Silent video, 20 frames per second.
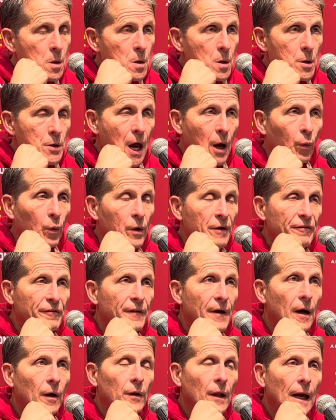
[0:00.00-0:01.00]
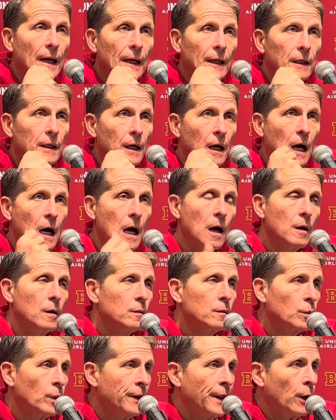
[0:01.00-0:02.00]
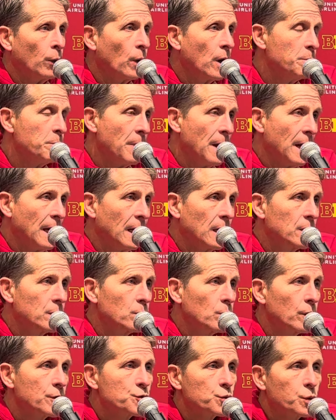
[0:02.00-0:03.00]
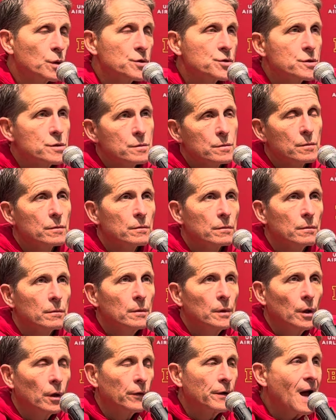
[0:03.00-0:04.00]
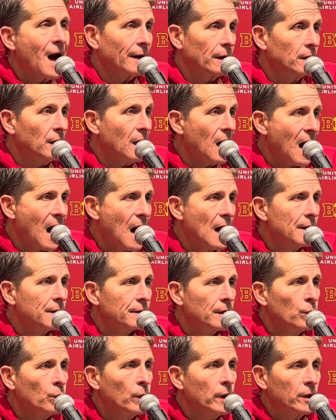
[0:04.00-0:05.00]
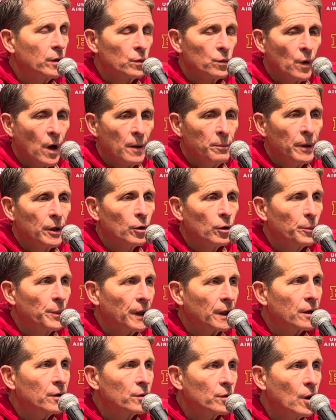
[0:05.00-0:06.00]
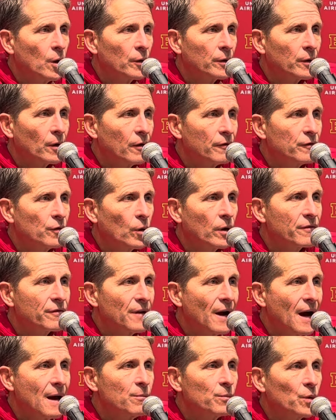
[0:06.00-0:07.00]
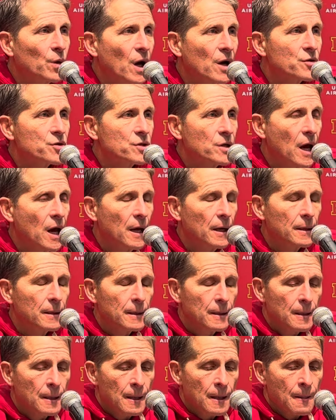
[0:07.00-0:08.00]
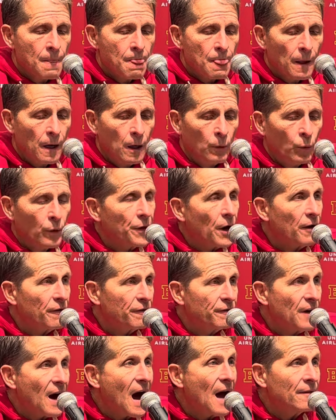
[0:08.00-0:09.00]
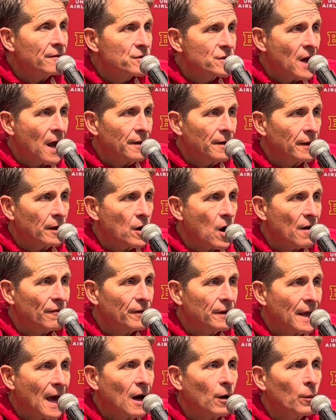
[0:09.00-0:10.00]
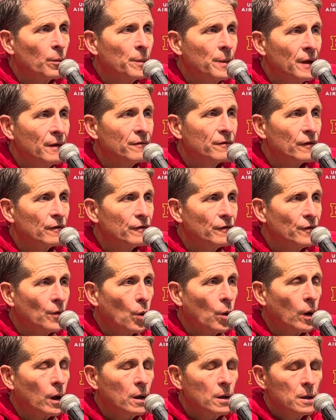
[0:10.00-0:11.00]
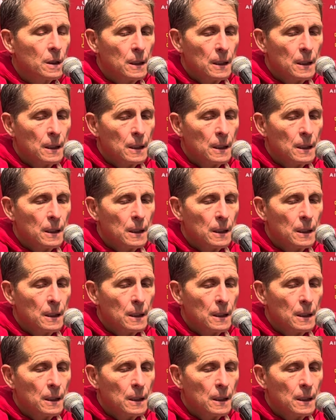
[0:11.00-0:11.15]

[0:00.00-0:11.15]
Yeah, we felt like when they went man, which was, you know, not a lot, that we could run middle pick and roll in our 45 brush set with our 5 setting it off a down pin for 4.